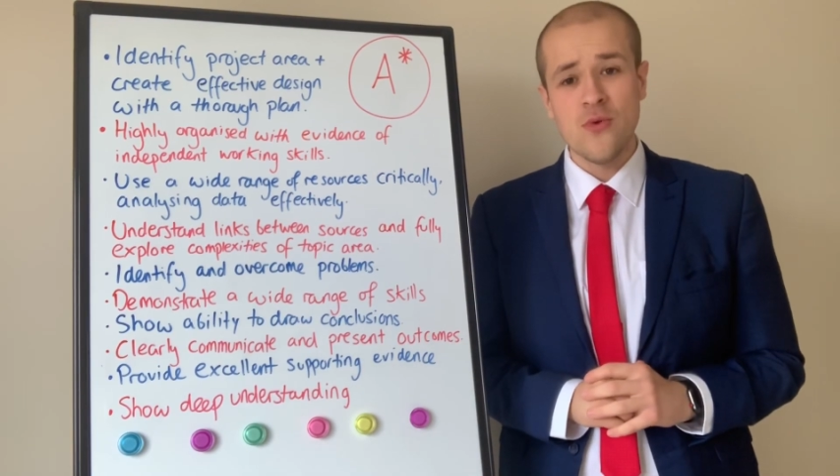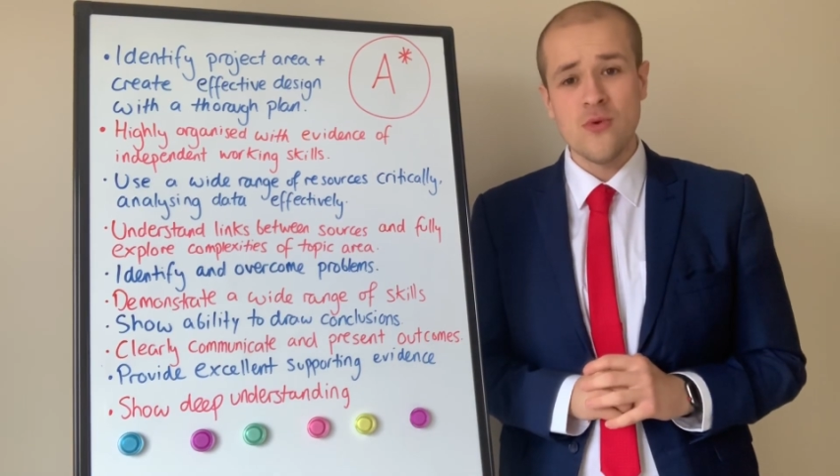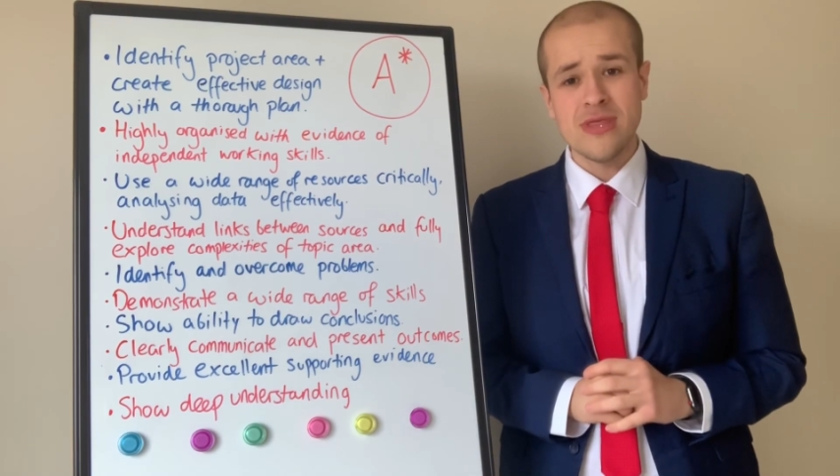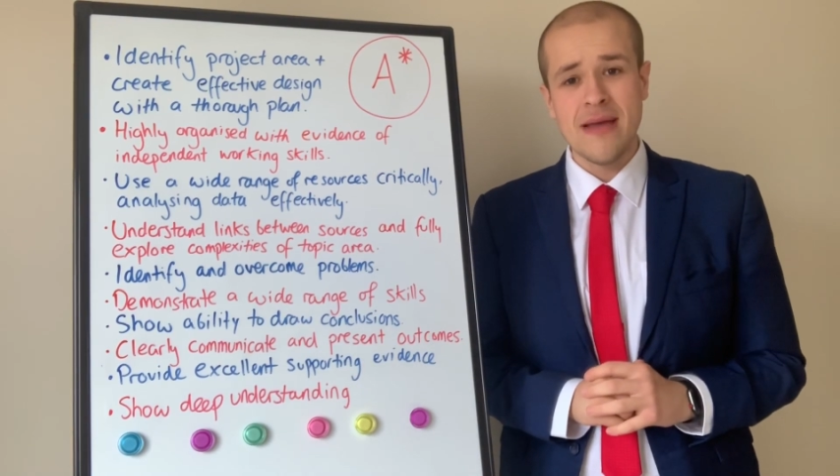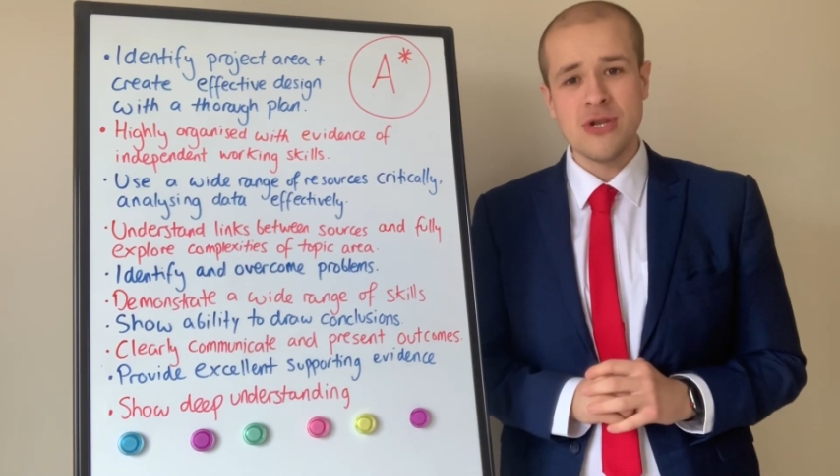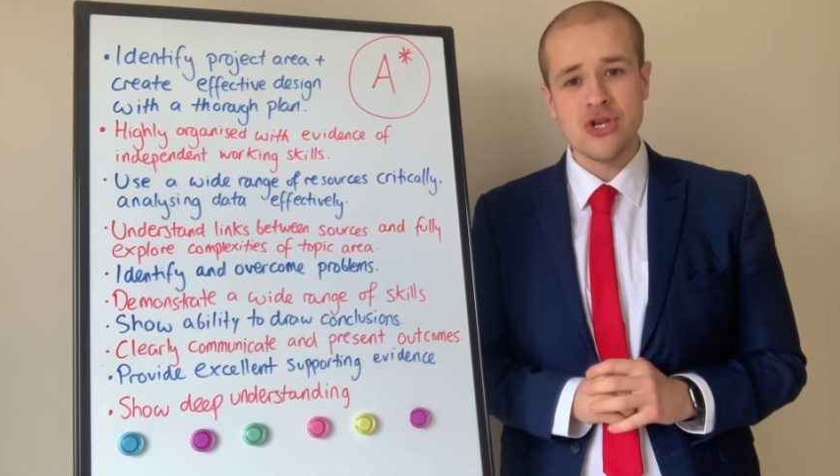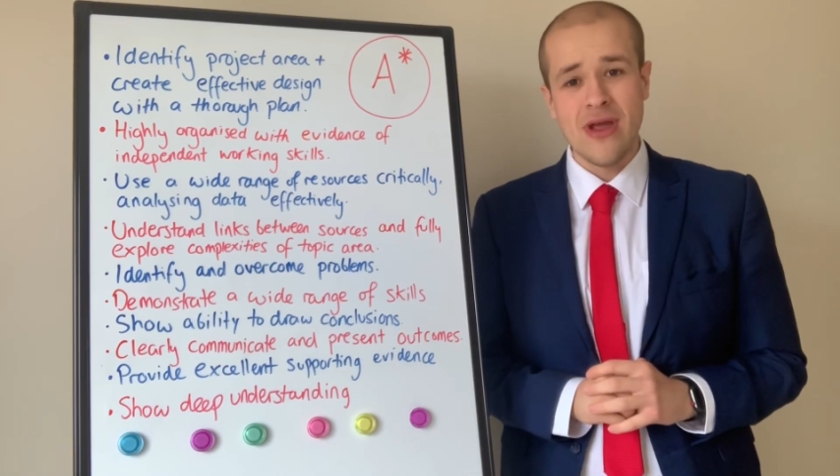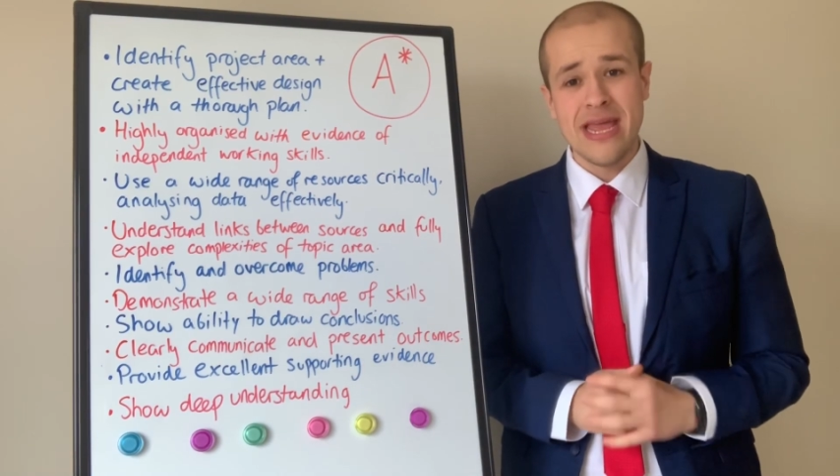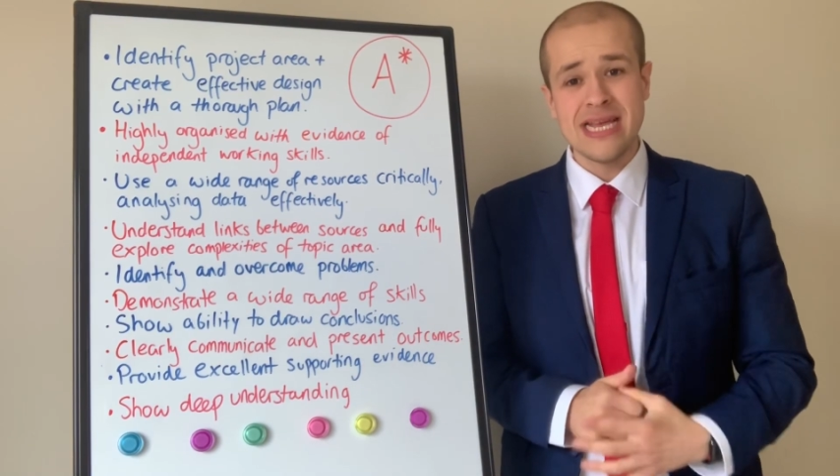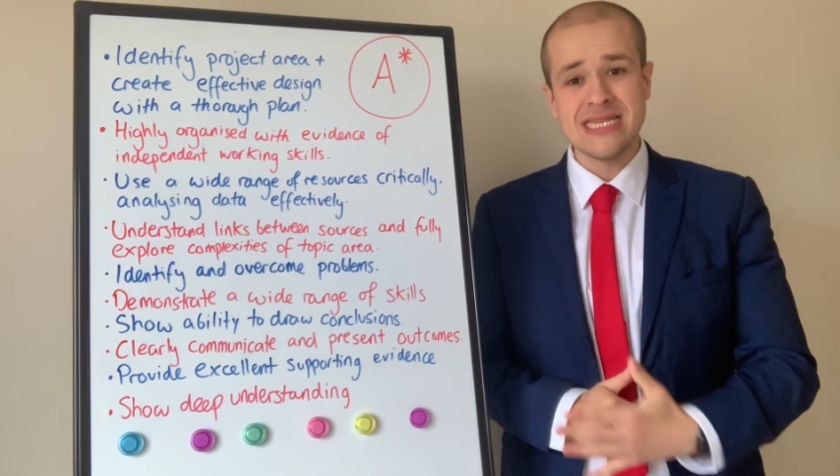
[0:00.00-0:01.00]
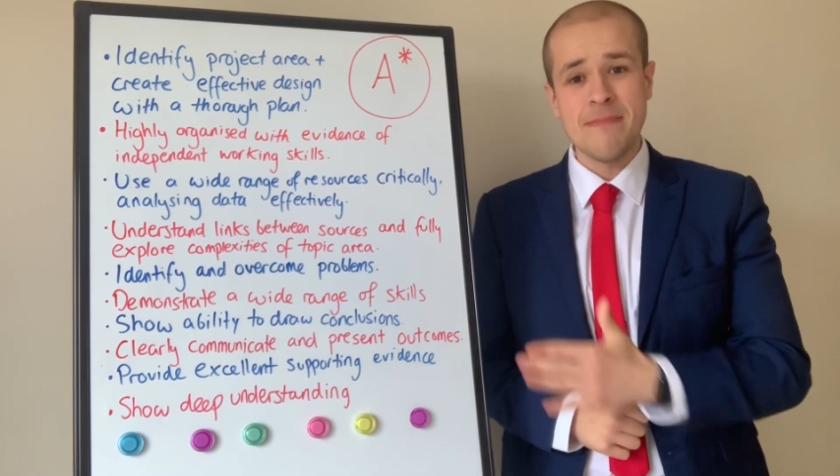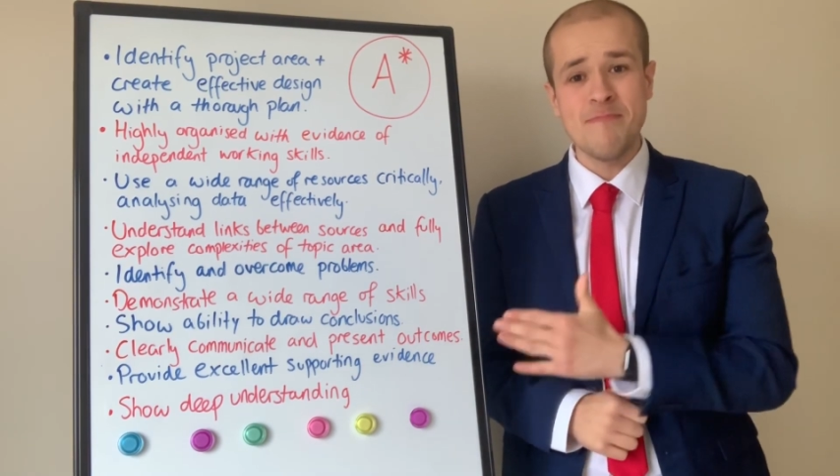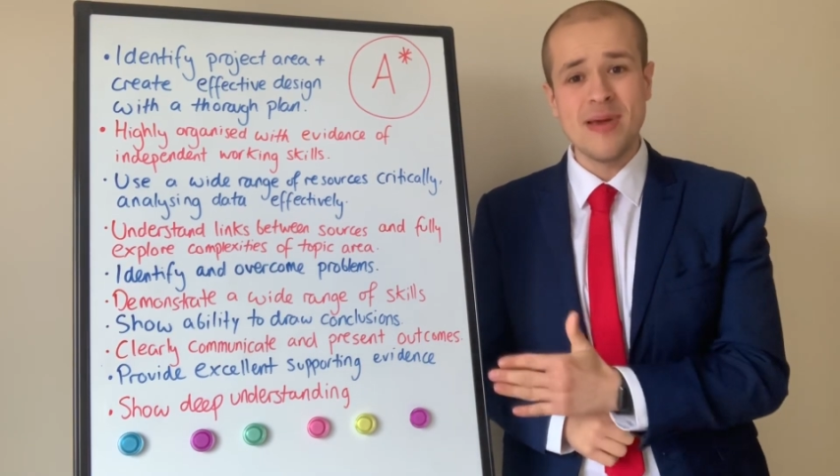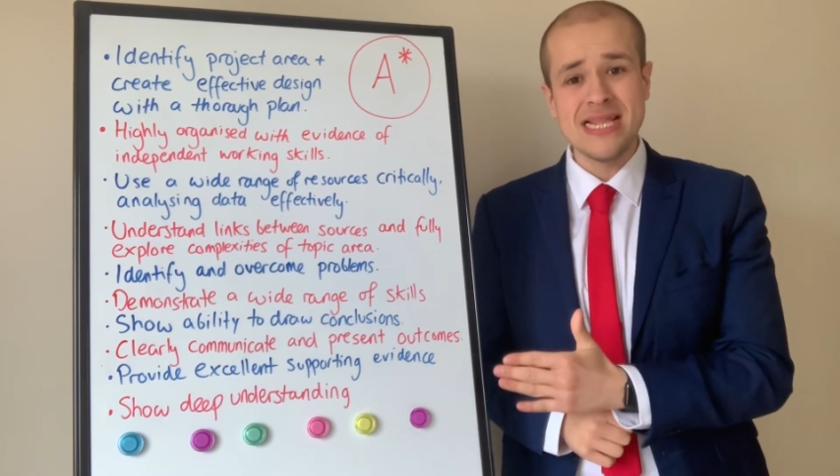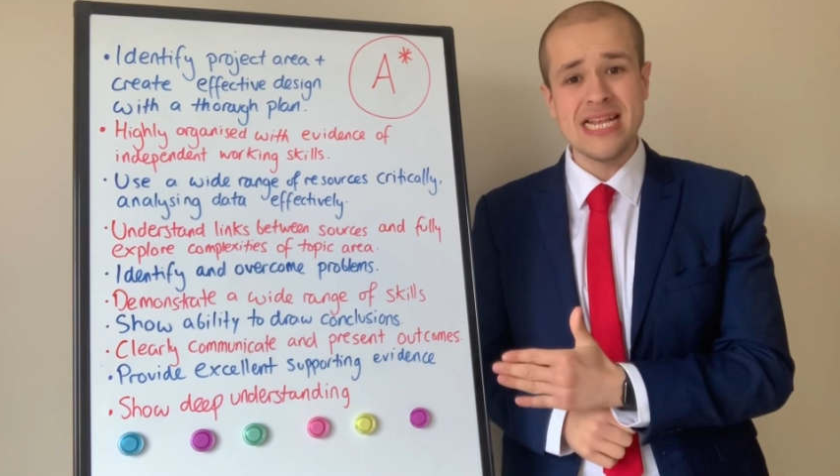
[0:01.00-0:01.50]
will demonstrate is the
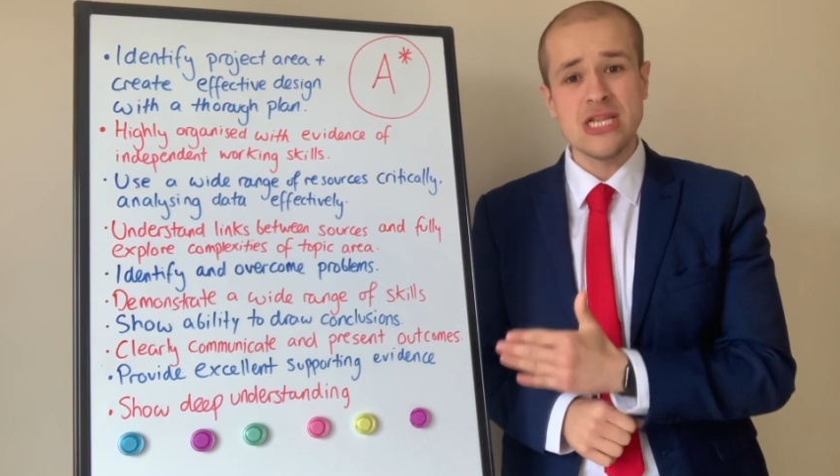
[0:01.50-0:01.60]
ability